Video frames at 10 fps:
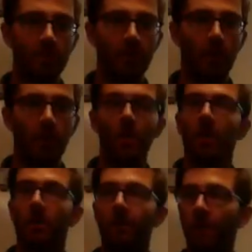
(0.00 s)
far,
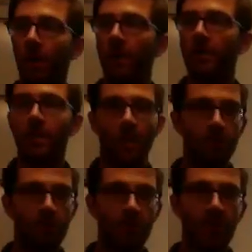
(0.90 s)
Wundt and
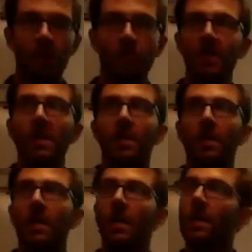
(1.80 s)
James
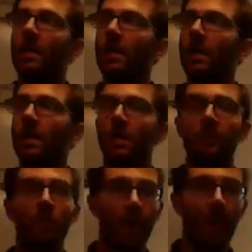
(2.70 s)
and
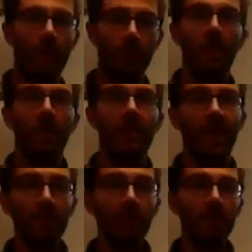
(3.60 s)
Wertheimer, they
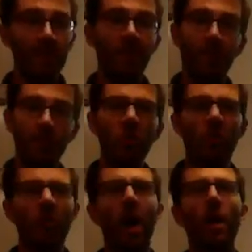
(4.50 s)
believed that if you
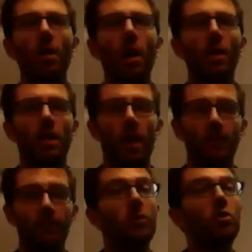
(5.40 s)
thought long
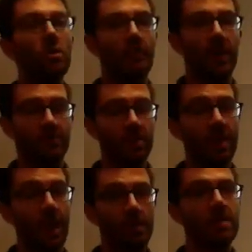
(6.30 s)
enough, you'd eventually
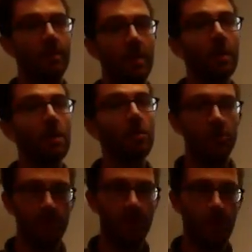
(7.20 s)
come to some
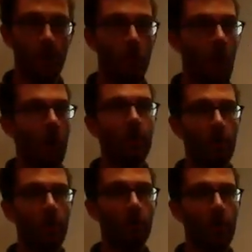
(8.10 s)
conclusions about why we
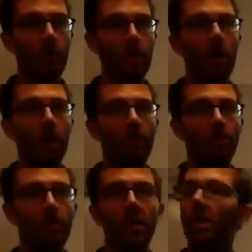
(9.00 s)
are the way we are.
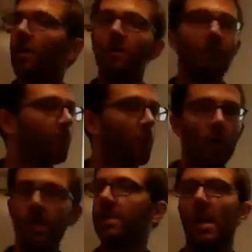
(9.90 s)

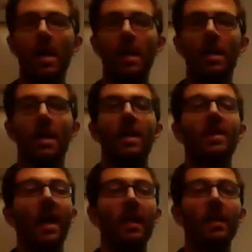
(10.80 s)
Freud said
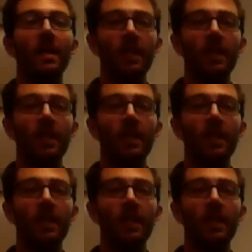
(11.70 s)
that,